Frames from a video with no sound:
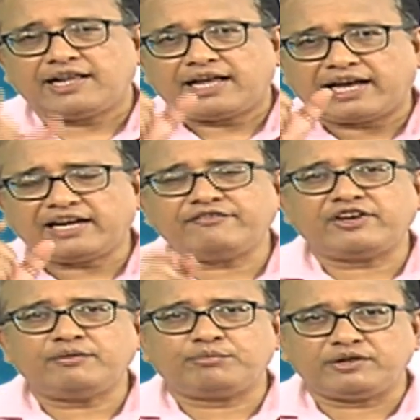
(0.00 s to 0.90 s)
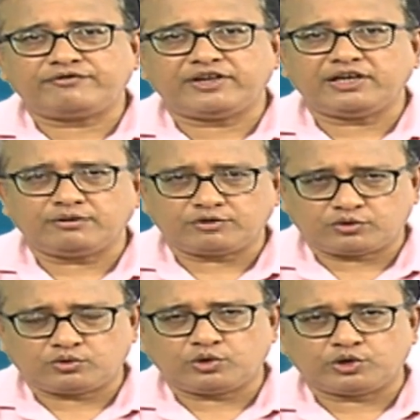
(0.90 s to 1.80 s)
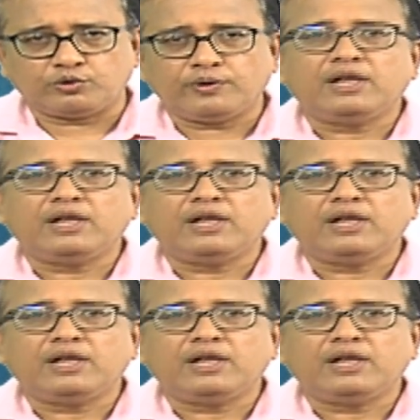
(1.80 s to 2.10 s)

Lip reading: And I very briefly told you,